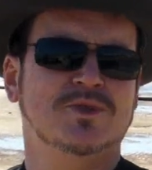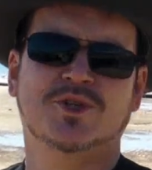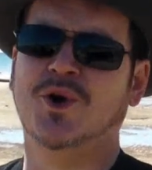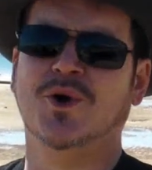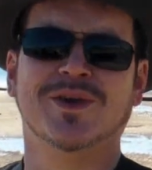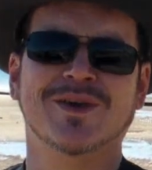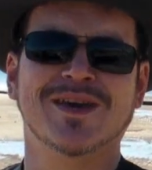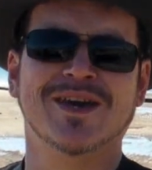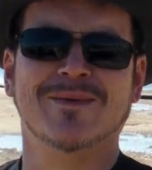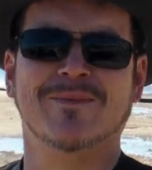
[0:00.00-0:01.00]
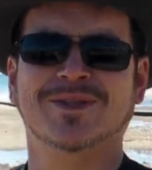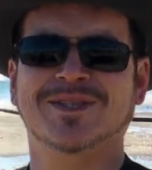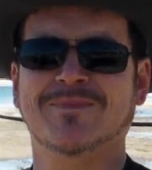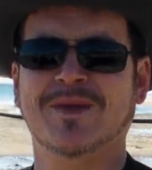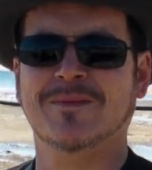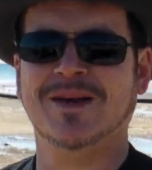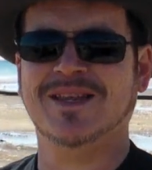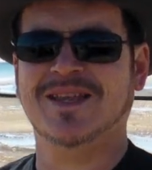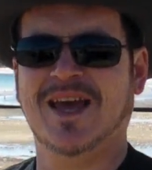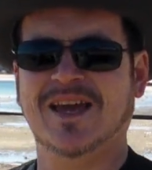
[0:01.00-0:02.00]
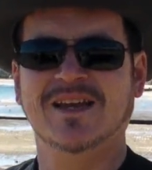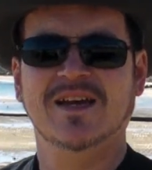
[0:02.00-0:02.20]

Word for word: sure you can come up with something better than that.